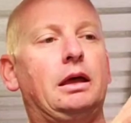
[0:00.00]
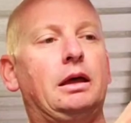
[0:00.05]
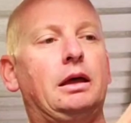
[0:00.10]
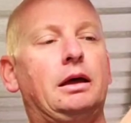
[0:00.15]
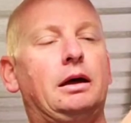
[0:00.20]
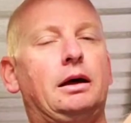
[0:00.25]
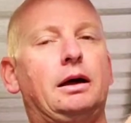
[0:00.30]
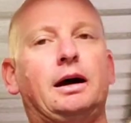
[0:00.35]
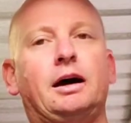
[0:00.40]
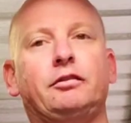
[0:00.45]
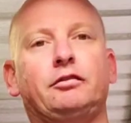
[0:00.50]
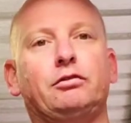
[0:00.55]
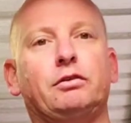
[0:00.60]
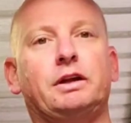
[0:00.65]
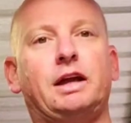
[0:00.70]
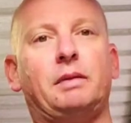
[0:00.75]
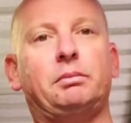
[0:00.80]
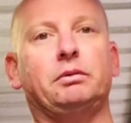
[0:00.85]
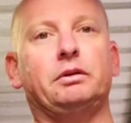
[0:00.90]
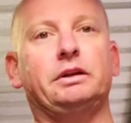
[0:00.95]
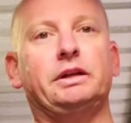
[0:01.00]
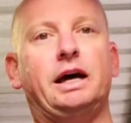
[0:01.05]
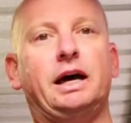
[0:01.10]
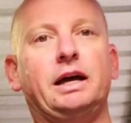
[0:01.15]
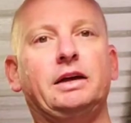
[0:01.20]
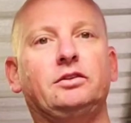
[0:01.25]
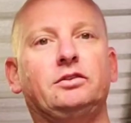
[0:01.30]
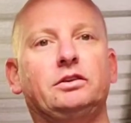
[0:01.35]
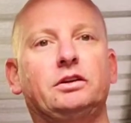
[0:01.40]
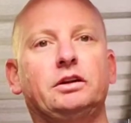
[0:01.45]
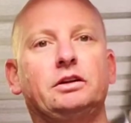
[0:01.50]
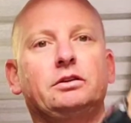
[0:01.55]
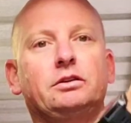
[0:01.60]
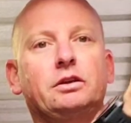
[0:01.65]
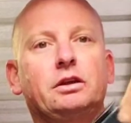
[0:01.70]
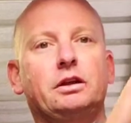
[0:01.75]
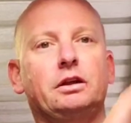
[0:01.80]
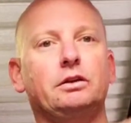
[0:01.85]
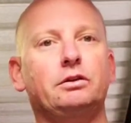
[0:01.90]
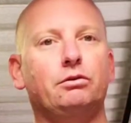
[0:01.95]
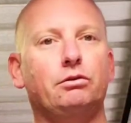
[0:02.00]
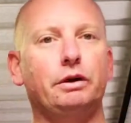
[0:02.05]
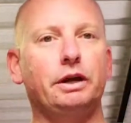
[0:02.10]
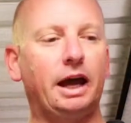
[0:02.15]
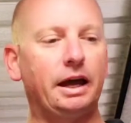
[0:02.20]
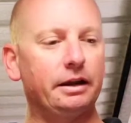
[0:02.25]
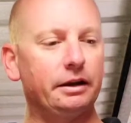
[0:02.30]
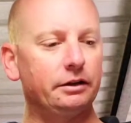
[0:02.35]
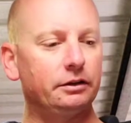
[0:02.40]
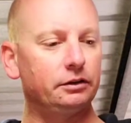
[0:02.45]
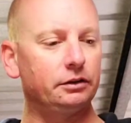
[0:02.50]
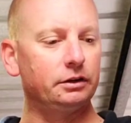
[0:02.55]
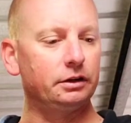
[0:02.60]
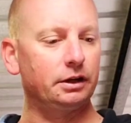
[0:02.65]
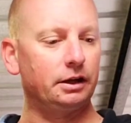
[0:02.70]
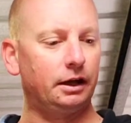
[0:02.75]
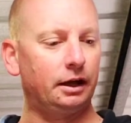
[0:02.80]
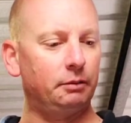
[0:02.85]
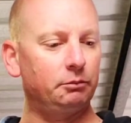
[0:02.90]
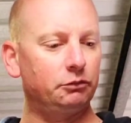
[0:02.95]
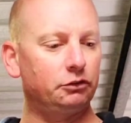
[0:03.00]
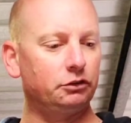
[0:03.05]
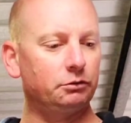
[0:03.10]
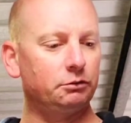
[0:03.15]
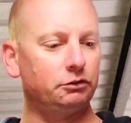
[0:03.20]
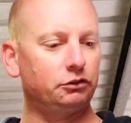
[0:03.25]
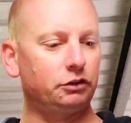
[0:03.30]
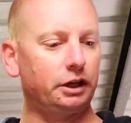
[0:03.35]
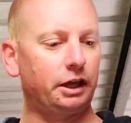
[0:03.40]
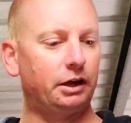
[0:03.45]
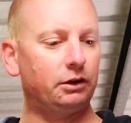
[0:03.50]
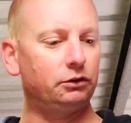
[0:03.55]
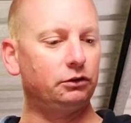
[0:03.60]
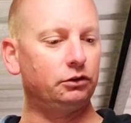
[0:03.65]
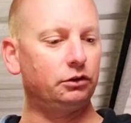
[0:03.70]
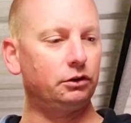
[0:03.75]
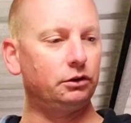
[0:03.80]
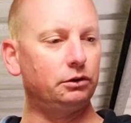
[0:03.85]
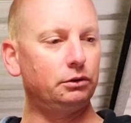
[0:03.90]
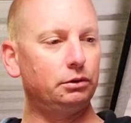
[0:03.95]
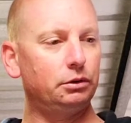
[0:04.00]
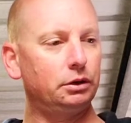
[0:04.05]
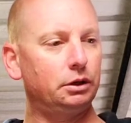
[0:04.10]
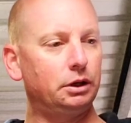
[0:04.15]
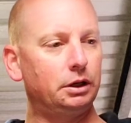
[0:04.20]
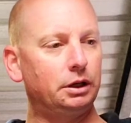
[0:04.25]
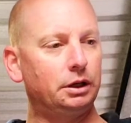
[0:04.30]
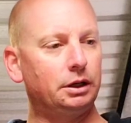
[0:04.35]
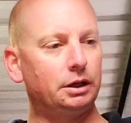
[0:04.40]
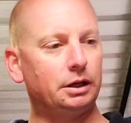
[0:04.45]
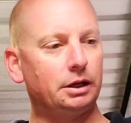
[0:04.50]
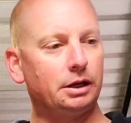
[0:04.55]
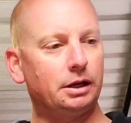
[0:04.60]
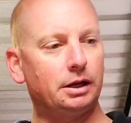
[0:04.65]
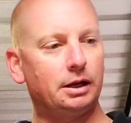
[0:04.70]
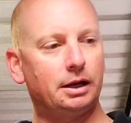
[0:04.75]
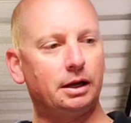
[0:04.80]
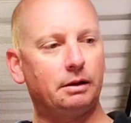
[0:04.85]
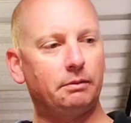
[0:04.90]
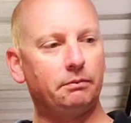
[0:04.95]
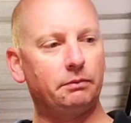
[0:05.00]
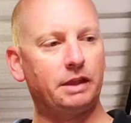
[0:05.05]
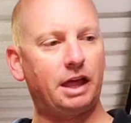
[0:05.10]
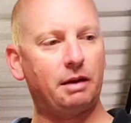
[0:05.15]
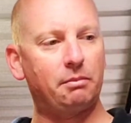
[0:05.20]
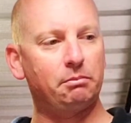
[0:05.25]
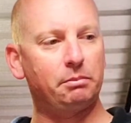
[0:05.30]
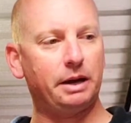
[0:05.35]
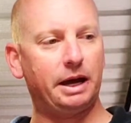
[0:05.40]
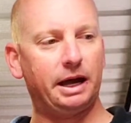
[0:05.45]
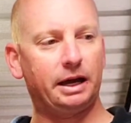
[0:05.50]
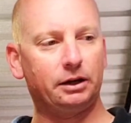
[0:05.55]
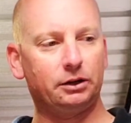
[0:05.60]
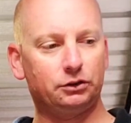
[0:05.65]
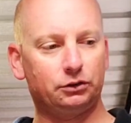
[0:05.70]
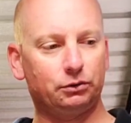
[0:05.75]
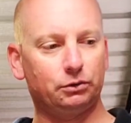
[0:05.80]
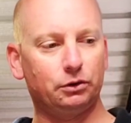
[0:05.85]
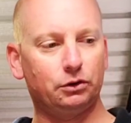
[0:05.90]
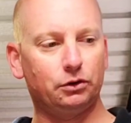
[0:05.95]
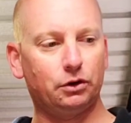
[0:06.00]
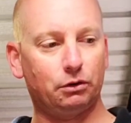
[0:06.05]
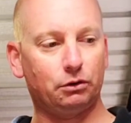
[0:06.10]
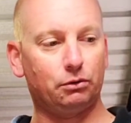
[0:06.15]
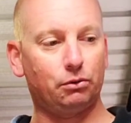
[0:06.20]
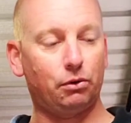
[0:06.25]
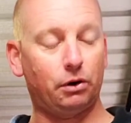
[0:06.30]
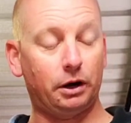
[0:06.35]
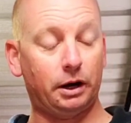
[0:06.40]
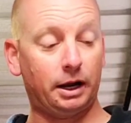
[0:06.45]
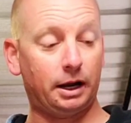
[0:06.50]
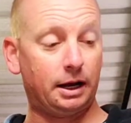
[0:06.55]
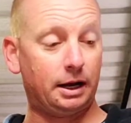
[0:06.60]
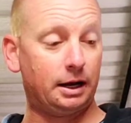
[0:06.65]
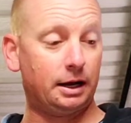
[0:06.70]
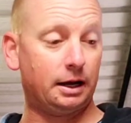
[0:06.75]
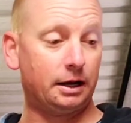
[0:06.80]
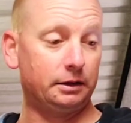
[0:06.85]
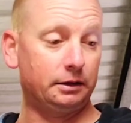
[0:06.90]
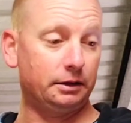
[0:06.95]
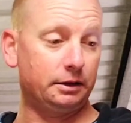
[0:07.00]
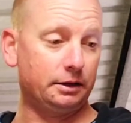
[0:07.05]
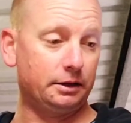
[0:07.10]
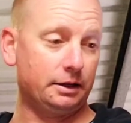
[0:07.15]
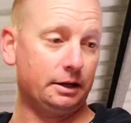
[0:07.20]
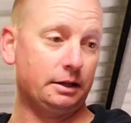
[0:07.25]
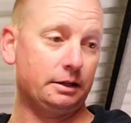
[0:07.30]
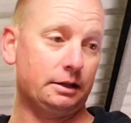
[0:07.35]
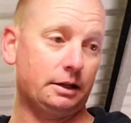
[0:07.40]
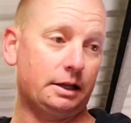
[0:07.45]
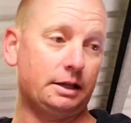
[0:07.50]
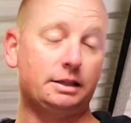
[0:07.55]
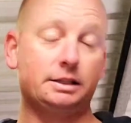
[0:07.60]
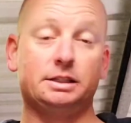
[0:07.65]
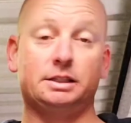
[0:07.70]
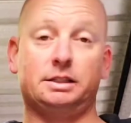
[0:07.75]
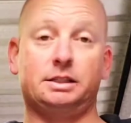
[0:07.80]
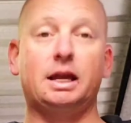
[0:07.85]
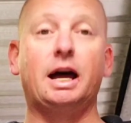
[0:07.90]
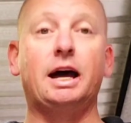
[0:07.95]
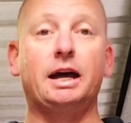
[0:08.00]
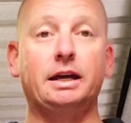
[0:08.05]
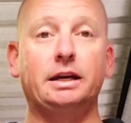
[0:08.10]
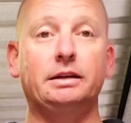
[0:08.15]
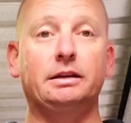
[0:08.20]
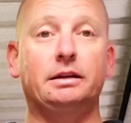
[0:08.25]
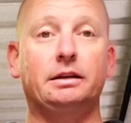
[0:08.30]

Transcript: After a couple of days, it had created some CO2. That bag sort of got quite hard, and it stayed